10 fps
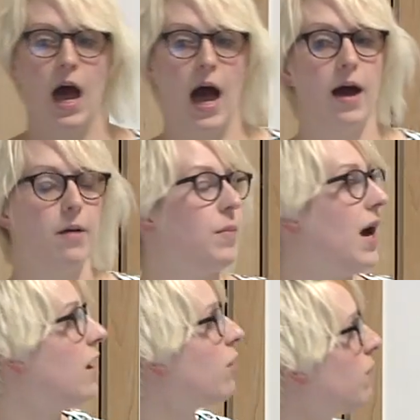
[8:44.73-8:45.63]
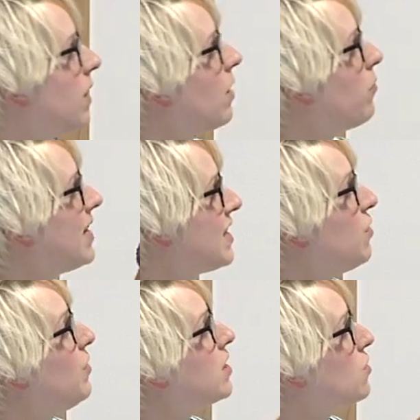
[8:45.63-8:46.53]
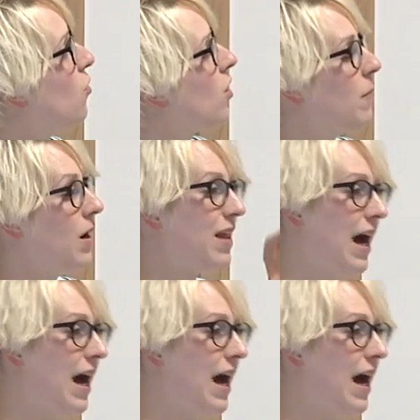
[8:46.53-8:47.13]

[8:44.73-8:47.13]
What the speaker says: And it's something that we do need to talk about.